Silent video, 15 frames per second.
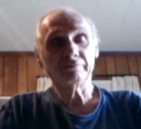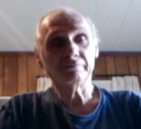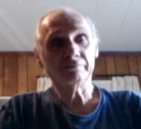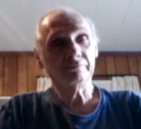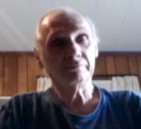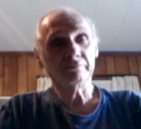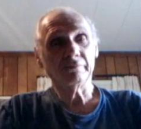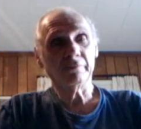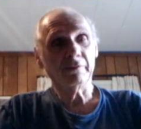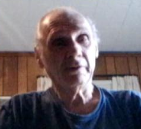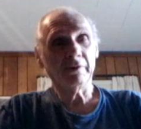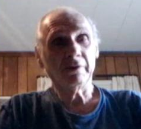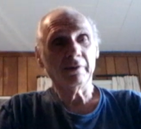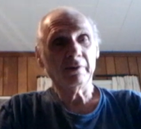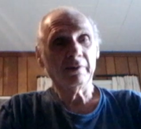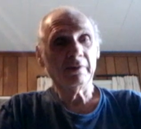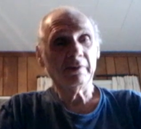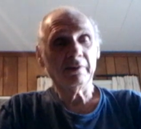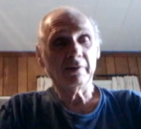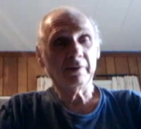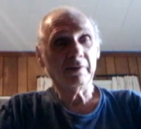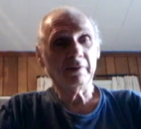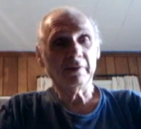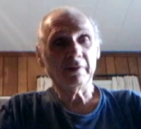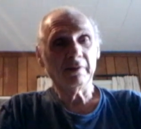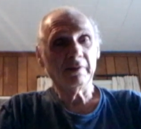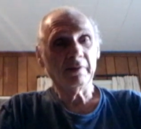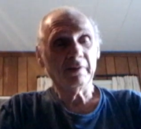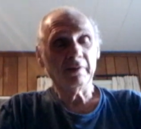Nothing is said.